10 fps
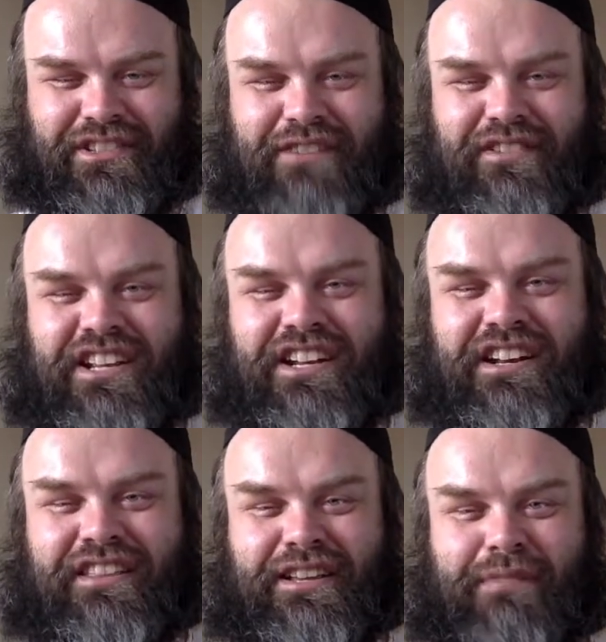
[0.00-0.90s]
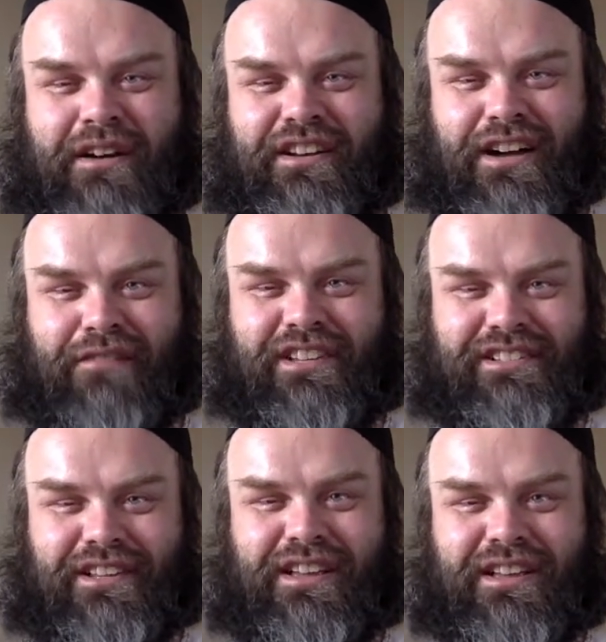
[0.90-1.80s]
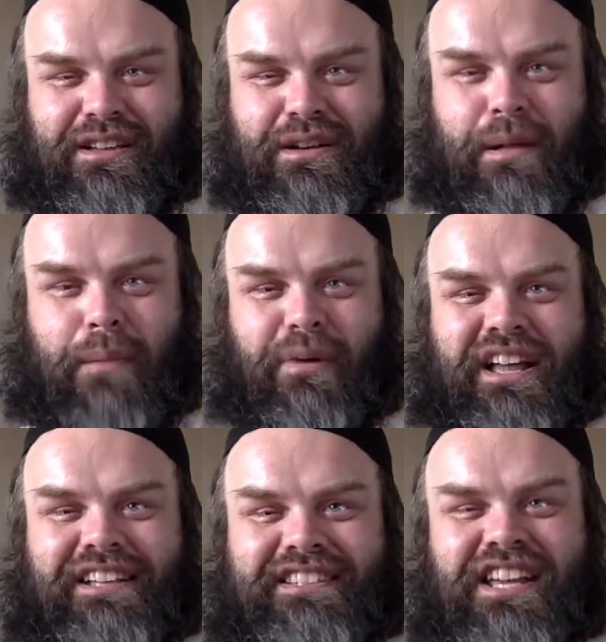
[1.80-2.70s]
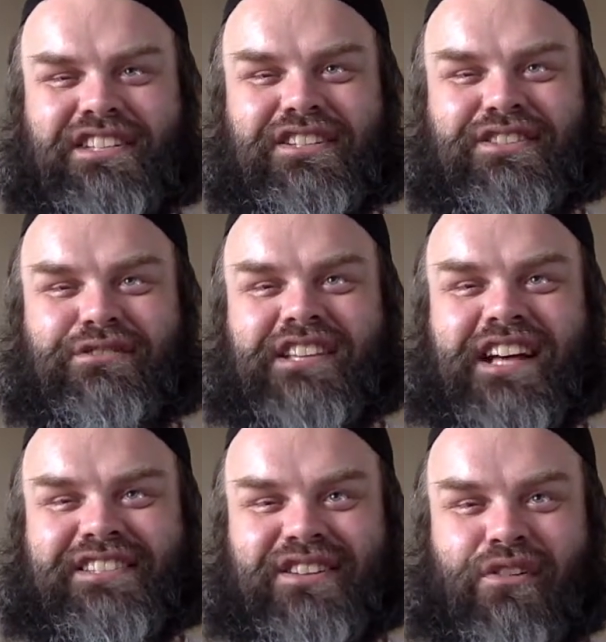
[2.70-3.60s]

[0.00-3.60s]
She never did anything about it, obviously. But it teaches you that that's